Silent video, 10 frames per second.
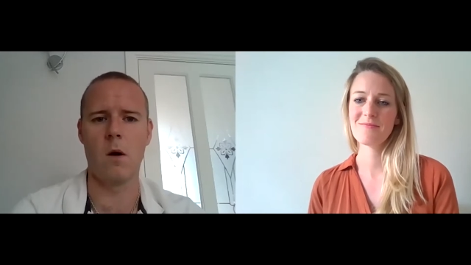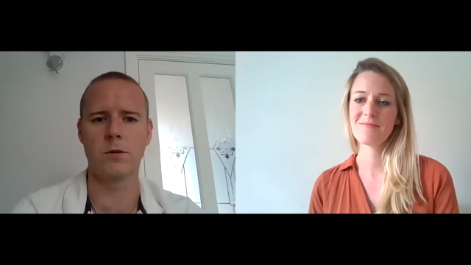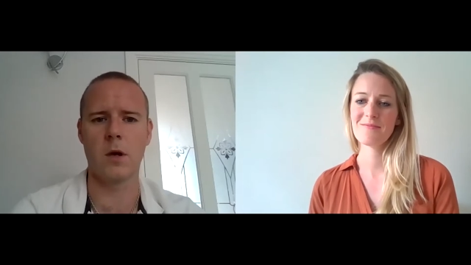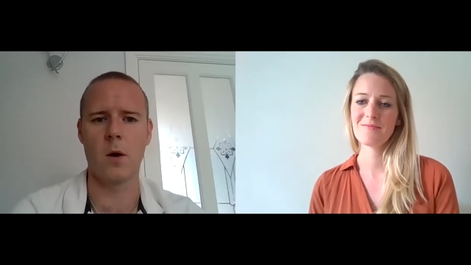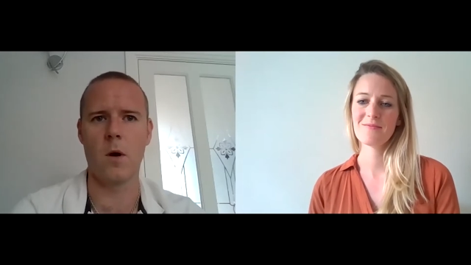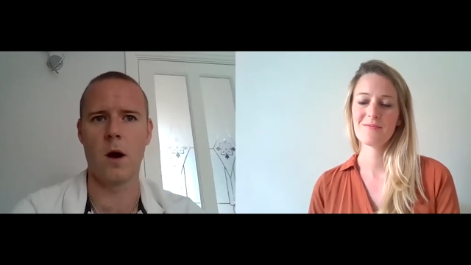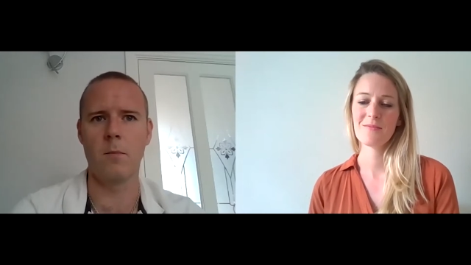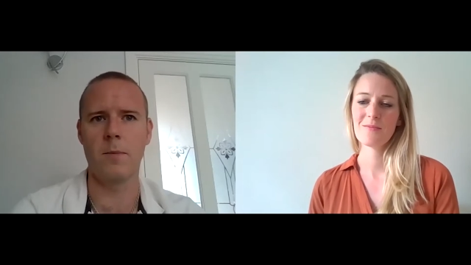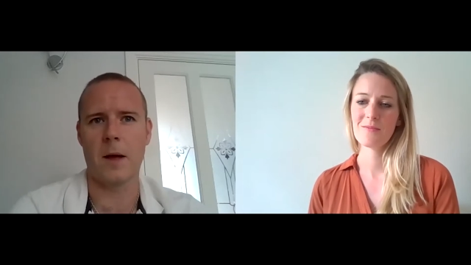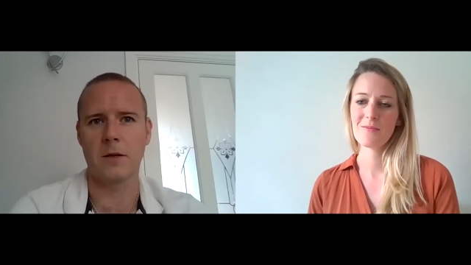Speaker 1: So um,
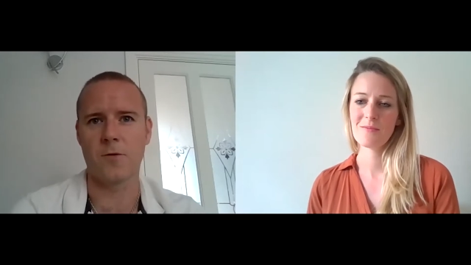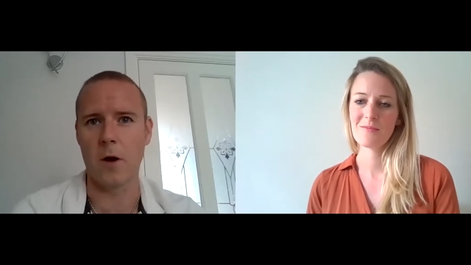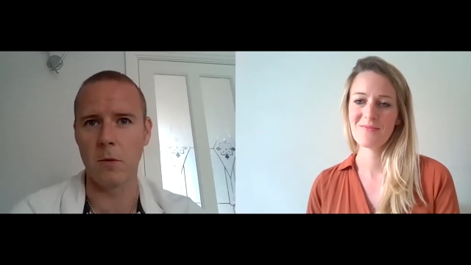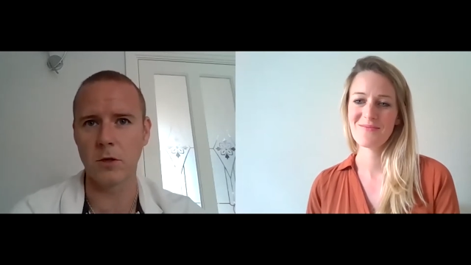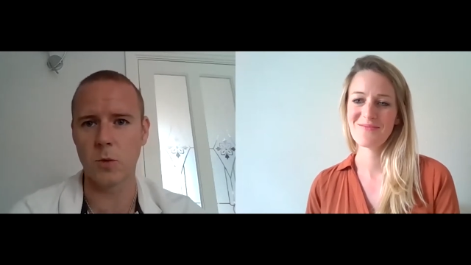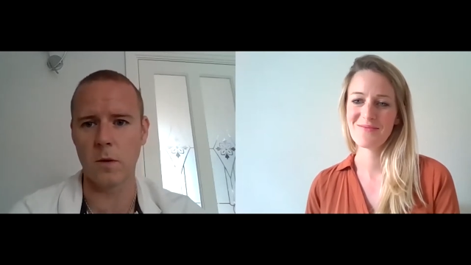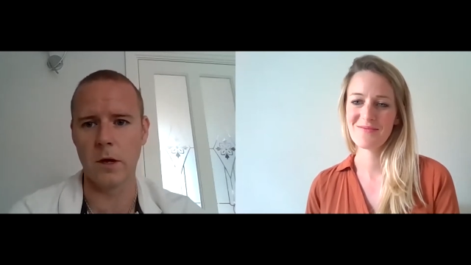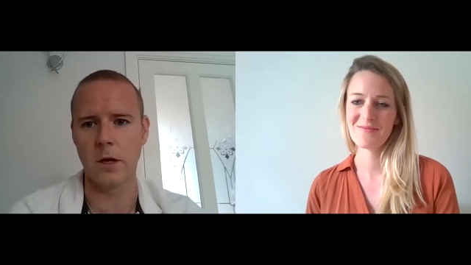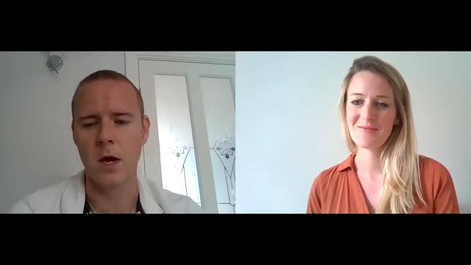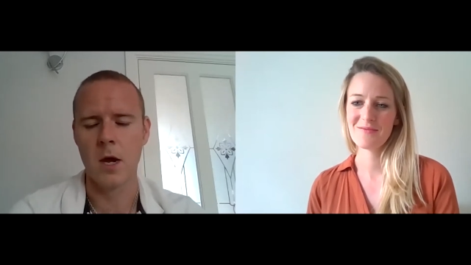that's very much what the
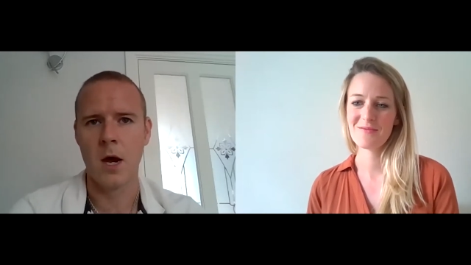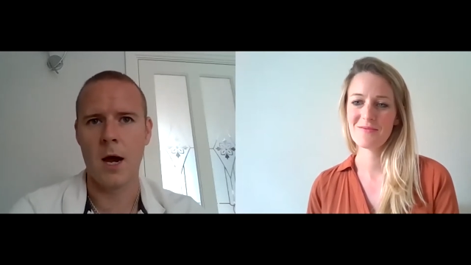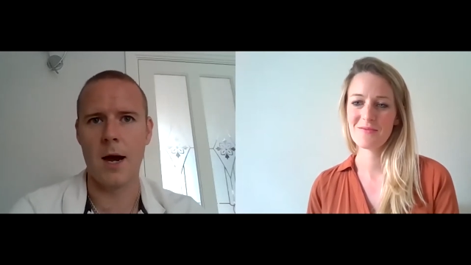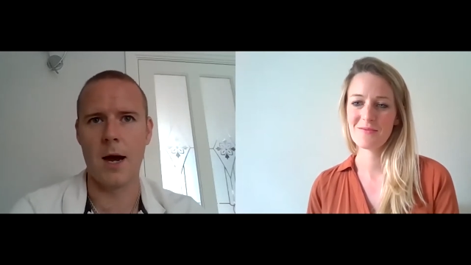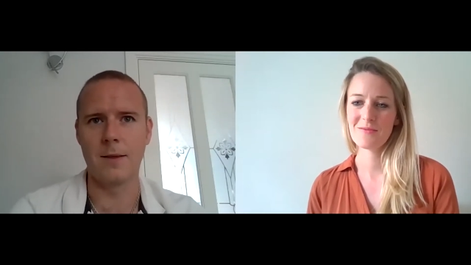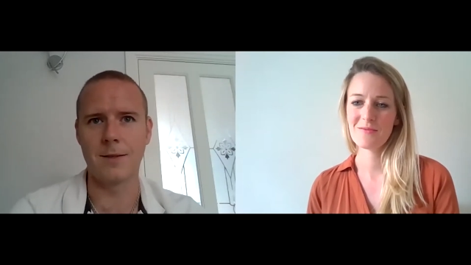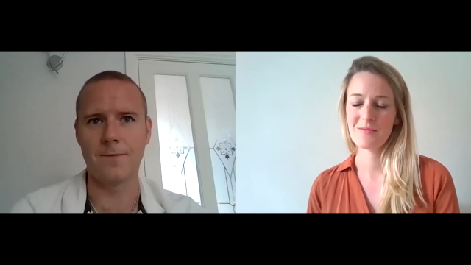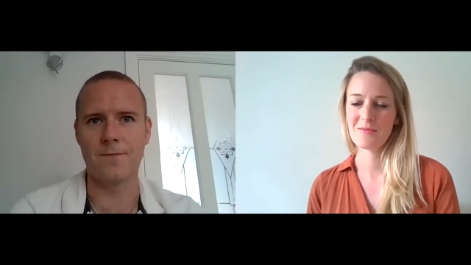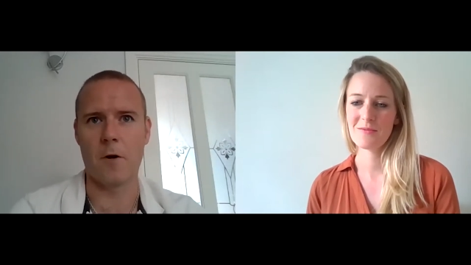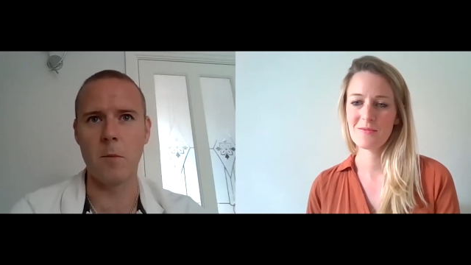uh, there's a
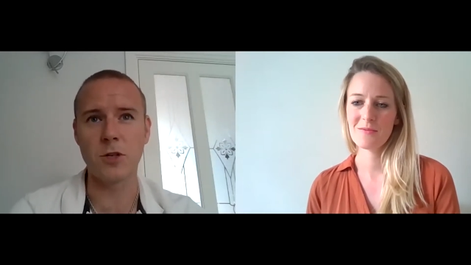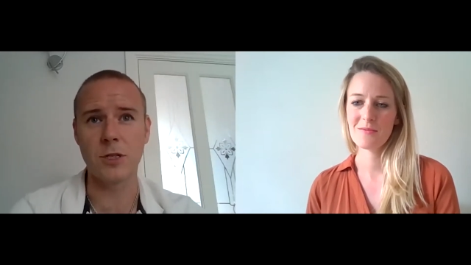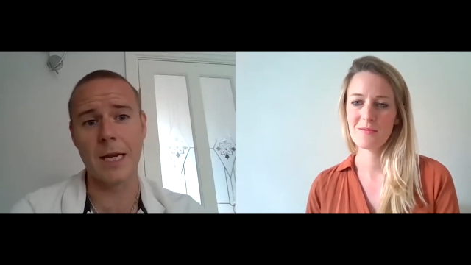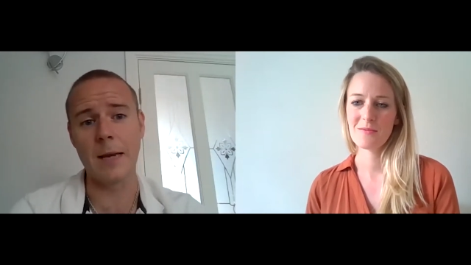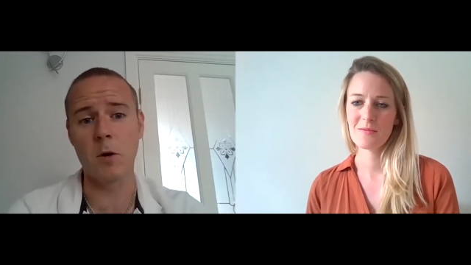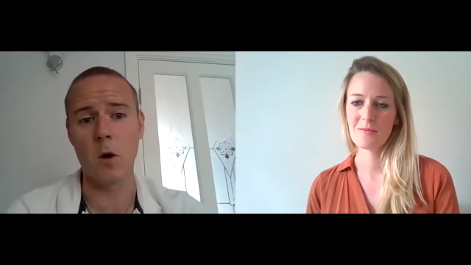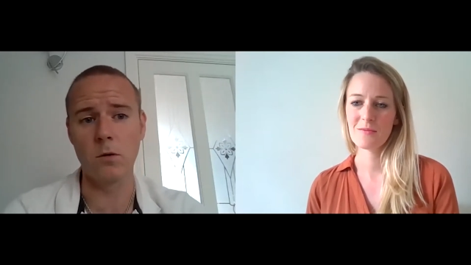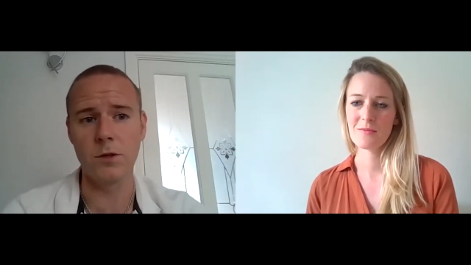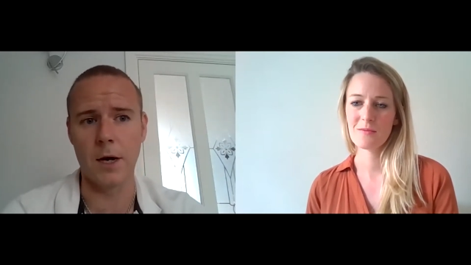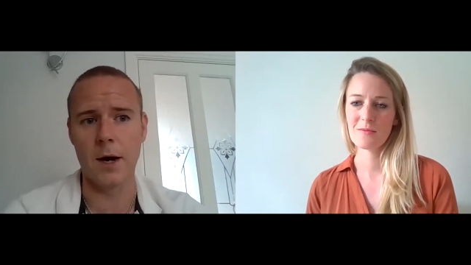very much a team
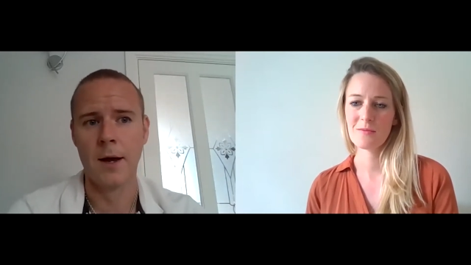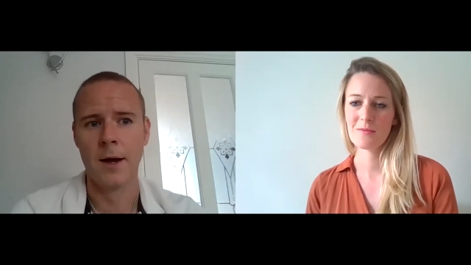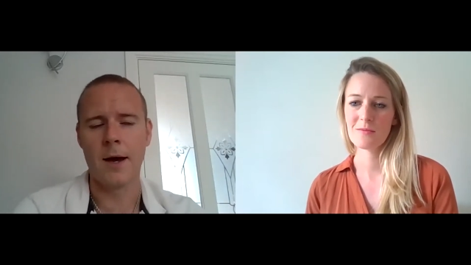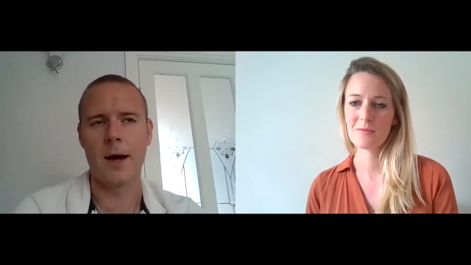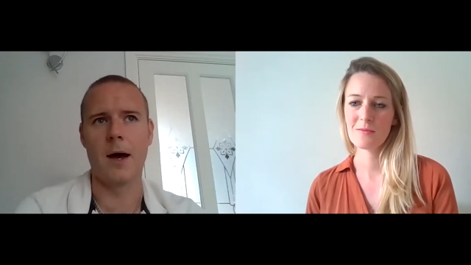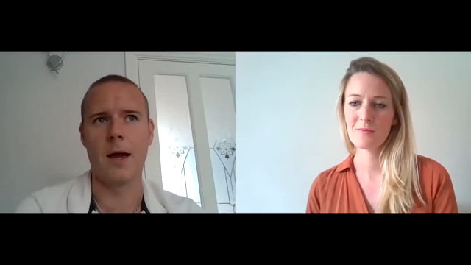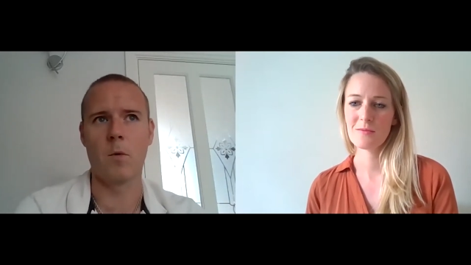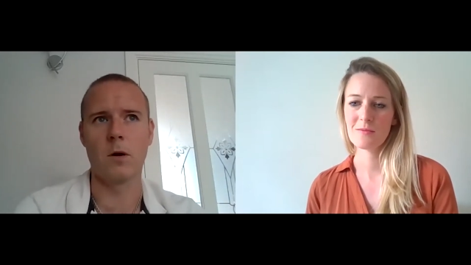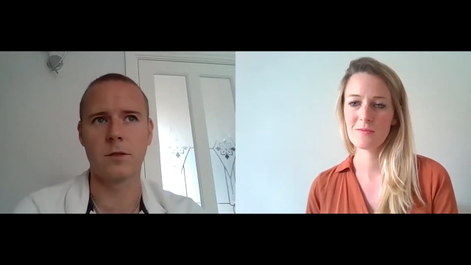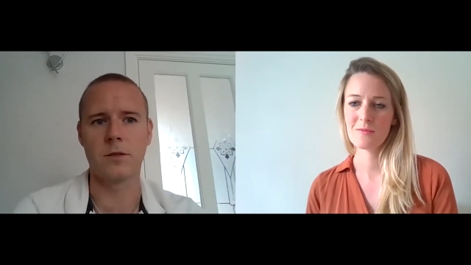culture uh, in
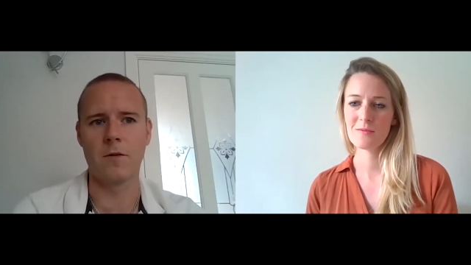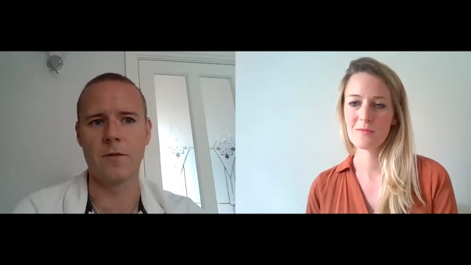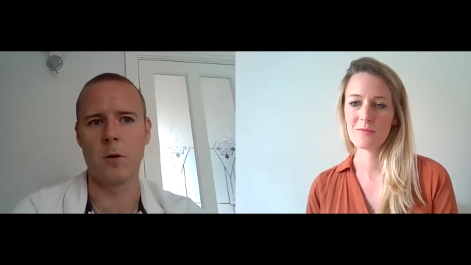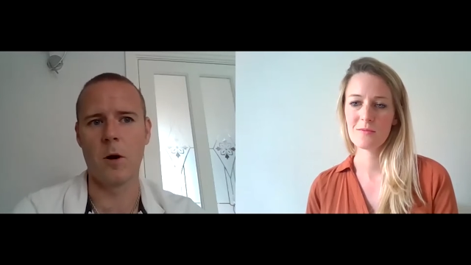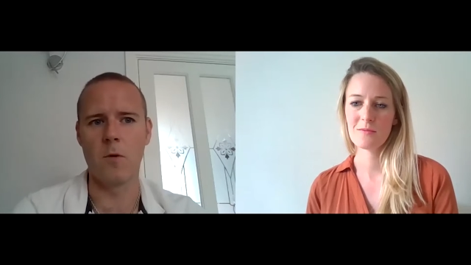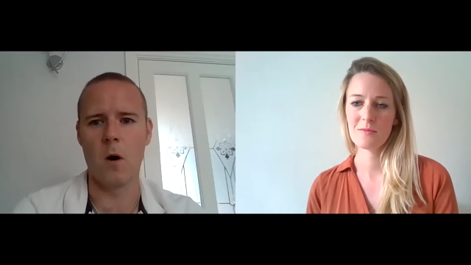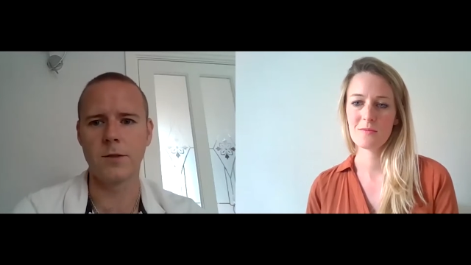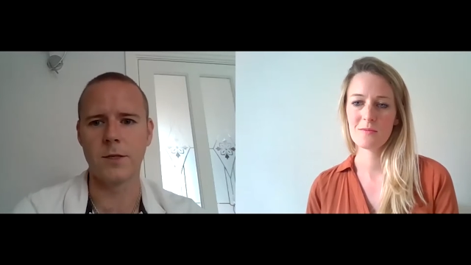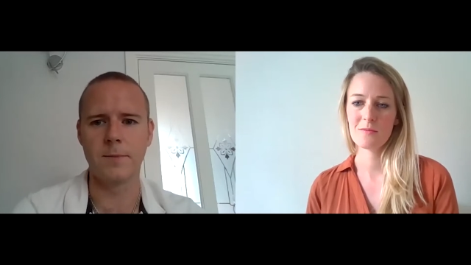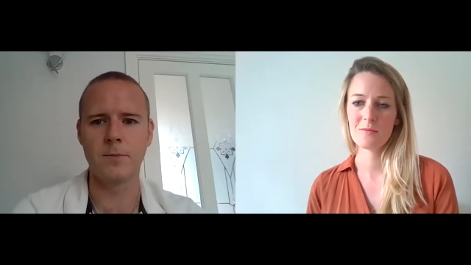what is a self-employed role
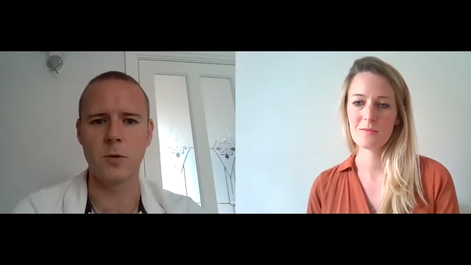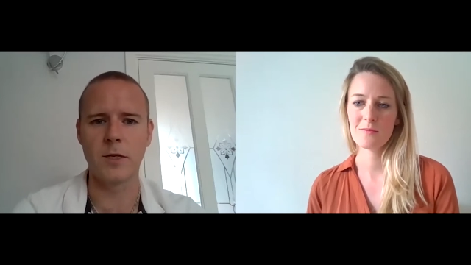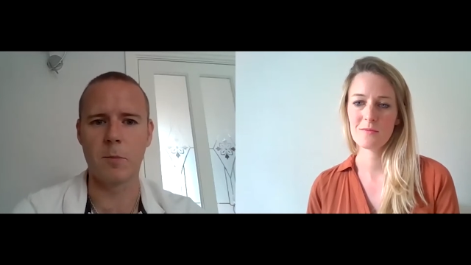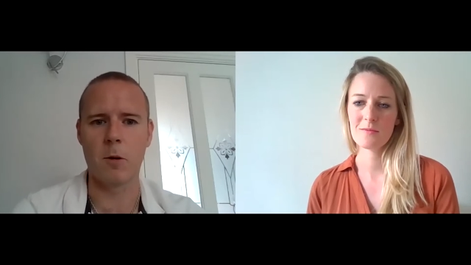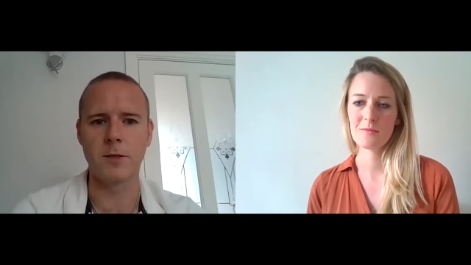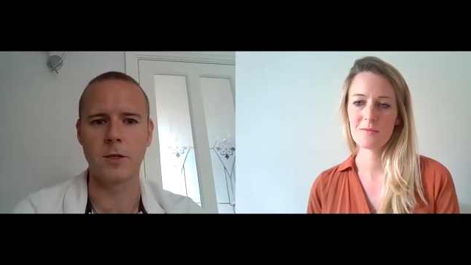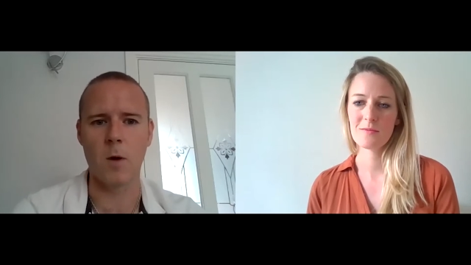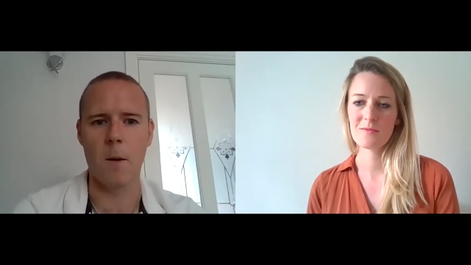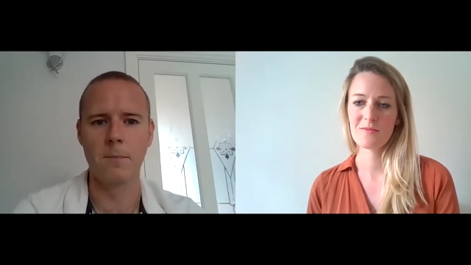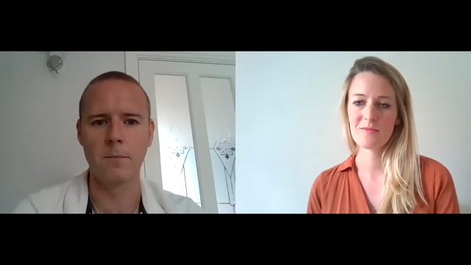to, to easyProperty as well.